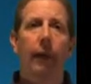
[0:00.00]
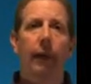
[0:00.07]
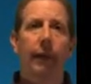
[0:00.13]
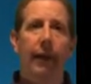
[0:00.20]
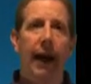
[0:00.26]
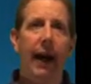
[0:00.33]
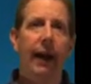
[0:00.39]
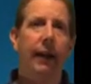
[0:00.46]

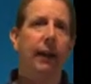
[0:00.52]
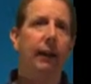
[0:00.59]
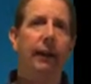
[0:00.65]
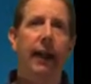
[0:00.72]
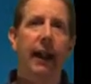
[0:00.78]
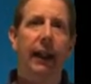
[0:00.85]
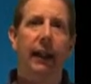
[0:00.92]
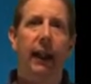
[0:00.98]
Data and
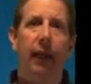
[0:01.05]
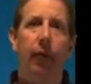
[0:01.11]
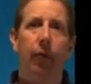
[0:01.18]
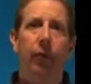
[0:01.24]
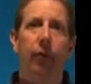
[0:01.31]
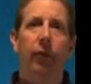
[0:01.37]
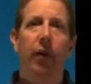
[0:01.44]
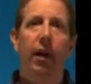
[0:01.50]
data
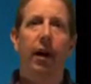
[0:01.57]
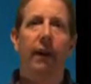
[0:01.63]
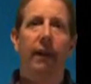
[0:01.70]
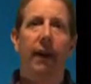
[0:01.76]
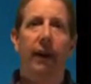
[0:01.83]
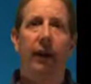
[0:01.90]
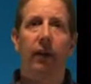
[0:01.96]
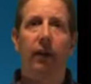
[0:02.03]
cables
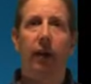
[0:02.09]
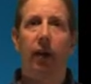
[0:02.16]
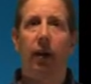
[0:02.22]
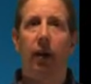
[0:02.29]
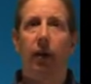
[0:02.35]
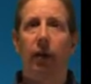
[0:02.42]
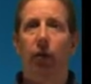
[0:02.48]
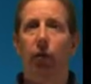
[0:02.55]
that
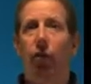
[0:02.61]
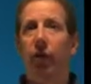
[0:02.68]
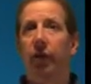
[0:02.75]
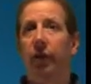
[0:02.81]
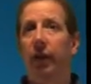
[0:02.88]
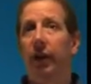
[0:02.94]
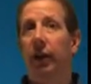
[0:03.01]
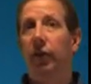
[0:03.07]

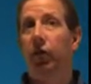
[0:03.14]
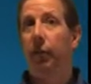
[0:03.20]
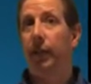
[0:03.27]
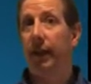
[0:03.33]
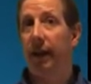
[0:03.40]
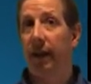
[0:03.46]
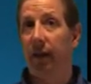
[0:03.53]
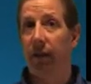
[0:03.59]
cross an
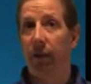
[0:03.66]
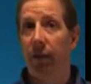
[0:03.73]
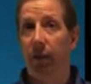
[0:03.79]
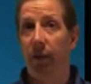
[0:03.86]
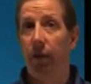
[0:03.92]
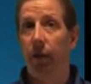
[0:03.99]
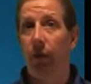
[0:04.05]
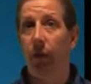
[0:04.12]
electromagnetic
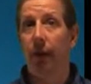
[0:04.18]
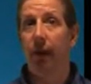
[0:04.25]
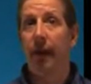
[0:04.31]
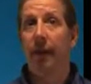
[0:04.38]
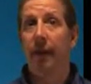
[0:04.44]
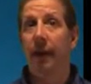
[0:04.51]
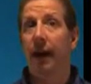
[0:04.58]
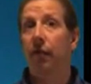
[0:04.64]
field or
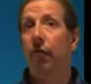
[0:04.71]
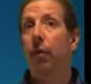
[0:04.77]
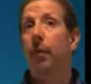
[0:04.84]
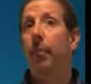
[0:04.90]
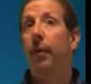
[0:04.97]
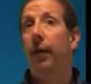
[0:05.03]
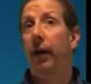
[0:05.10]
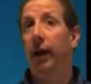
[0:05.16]
that run
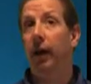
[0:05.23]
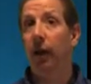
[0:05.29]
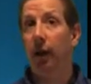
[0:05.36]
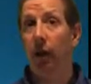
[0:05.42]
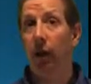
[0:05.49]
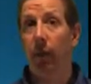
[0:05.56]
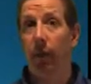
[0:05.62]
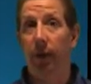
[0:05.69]

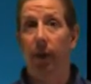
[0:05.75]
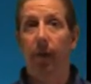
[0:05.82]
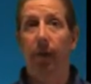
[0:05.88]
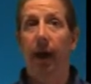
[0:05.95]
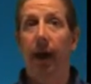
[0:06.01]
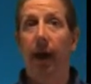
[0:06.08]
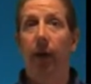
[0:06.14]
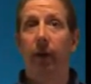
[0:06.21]
parallel with
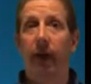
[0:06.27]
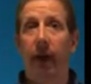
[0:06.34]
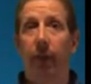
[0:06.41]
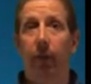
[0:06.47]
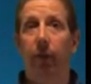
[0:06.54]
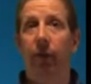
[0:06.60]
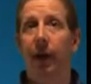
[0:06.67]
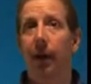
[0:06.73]
power
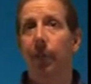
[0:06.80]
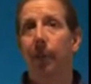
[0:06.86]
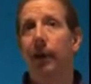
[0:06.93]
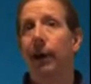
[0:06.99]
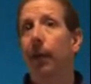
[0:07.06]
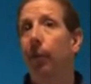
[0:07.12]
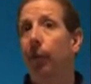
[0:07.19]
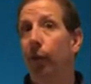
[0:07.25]
cables can
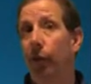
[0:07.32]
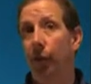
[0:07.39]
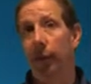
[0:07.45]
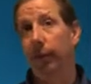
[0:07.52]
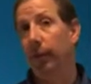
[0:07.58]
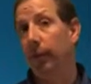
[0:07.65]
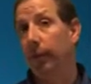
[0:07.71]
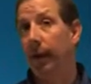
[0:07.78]
become
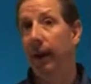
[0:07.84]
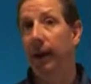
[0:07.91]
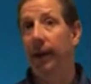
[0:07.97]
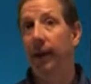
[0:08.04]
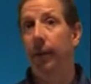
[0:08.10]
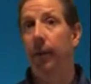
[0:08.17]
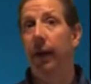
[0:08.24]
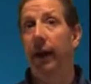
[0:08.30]
corrupted by
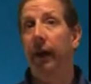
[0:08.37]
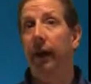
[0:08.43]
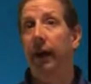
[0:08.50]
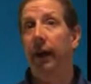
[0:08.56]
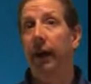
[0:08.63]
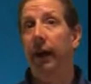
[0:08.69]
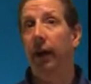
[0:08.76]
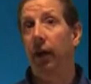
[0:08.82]
EMI
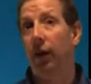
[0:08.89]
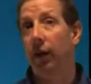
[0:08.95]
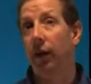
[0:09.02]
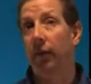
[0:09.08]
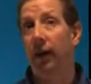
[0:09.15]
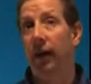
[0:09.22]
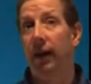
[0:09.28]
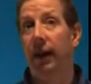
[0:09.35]
and
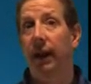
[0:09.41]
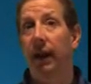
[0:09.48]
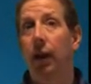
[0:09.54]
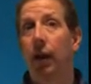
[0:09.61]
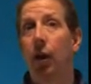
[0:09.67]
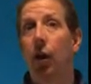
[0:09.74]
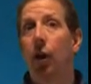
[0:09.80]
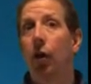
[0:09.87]
RFI,
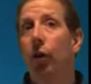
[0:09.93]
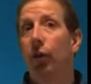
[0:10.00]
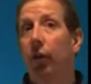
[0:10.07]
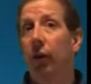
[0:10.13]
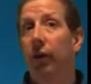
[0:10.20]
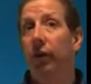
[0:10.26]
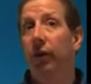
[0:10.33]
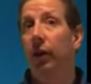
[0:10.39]

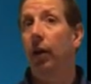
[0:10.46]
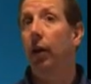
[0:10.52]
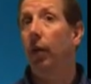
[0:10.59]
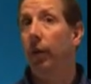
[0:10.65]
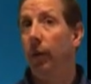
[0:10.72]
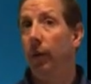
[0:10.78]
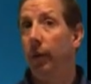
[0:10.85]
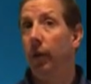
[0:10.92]
causing
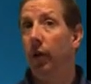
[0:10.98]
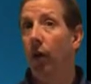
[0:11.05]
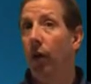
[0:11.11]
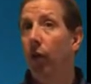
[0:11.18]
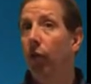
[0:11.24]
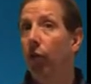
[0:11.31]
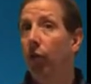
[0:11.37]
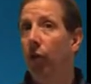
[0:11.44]
what we
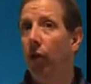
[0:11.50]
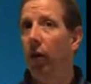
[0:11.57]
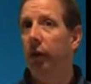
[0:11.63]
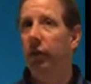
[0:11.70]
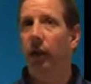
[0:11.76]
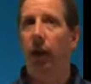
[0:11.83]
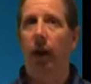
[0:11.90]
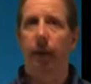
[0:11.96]
call
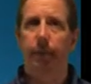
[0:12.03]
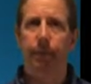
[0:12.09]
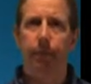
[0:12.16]
crosstalk.